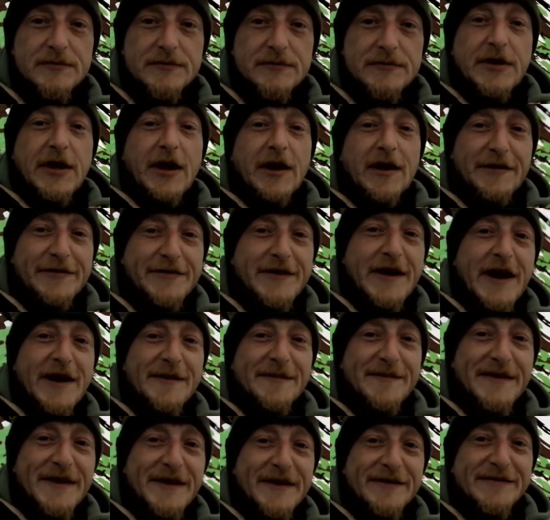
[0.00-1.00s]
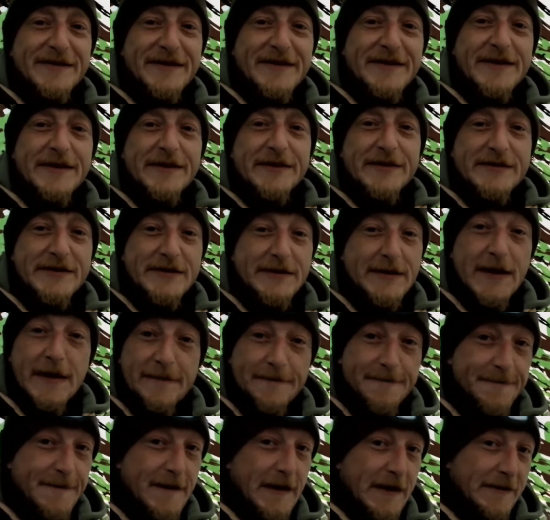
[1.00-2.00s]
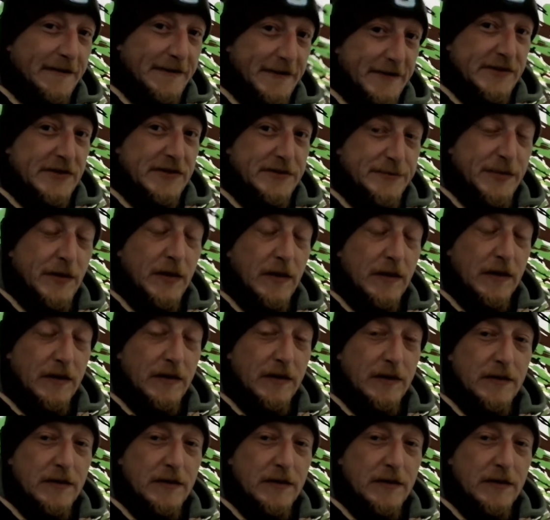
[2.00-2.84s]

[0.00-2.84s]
Yeah, I've camped there for years in that very spot.